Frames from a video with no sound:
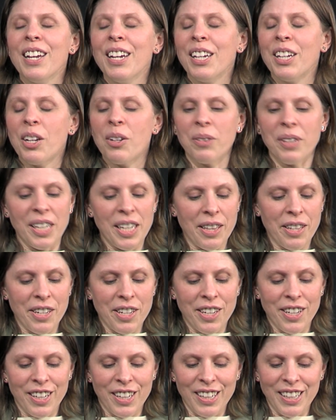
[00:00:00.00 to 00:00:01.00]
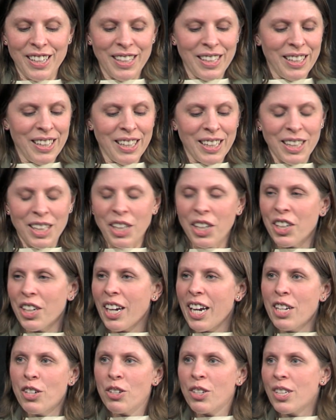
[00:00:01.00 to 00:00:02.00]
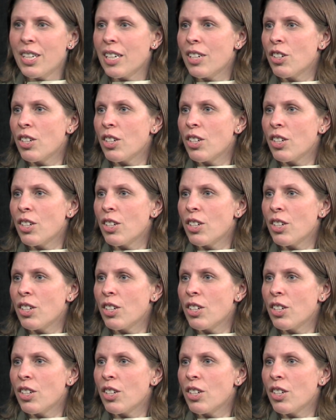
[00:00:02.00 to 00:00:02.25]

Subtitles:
either you're interested in